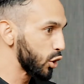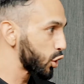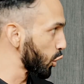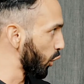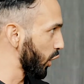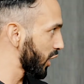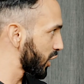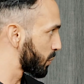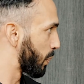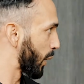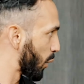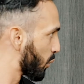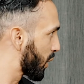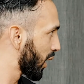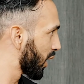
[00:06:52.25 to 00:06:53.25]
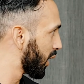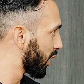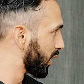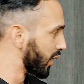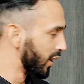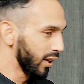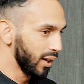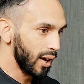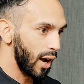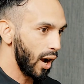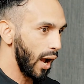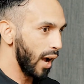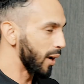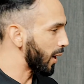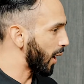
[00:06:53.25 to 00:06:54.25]
insurance broker,
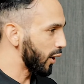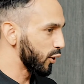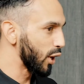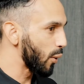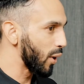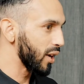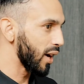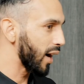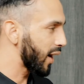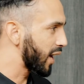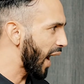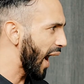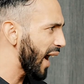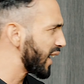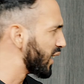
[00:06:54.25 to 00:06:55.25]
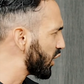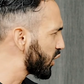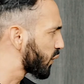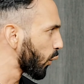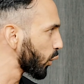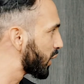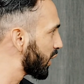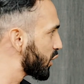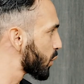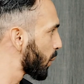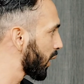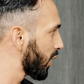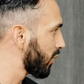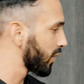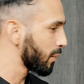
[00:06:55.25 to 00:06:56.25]
uh, you know, a, a guy in his
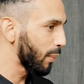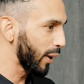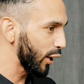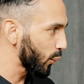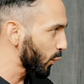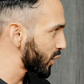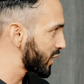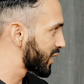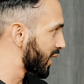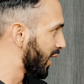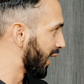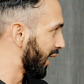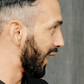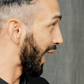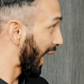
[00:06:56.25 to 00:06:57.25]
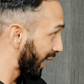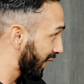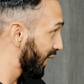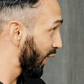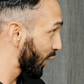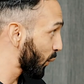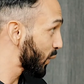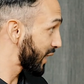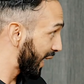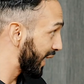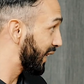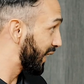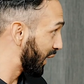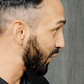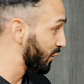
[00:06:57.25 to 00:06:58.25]
40s or whatever, but it was a lady that
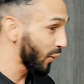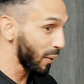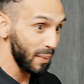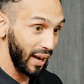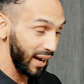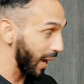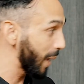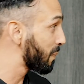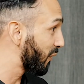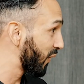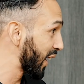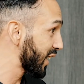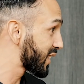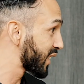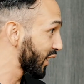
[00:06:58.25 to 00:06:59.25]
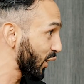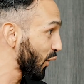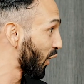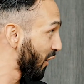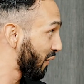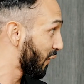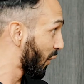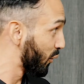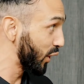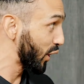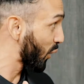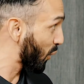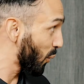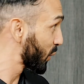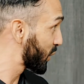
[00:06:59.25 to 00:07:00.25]
was 18 from the Cape Flats sitting on a
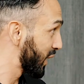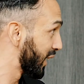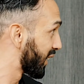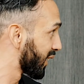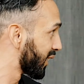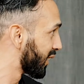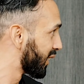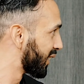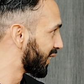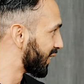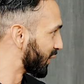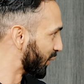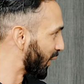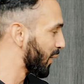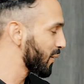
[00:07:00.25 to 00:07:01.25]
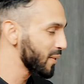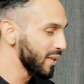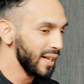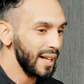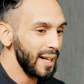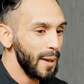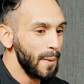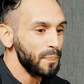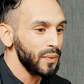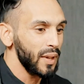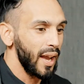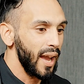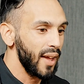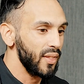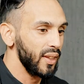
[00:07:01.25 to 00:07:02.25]
phone in a call center, you know,
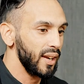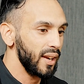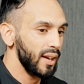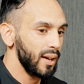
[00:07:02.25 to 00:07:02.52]
and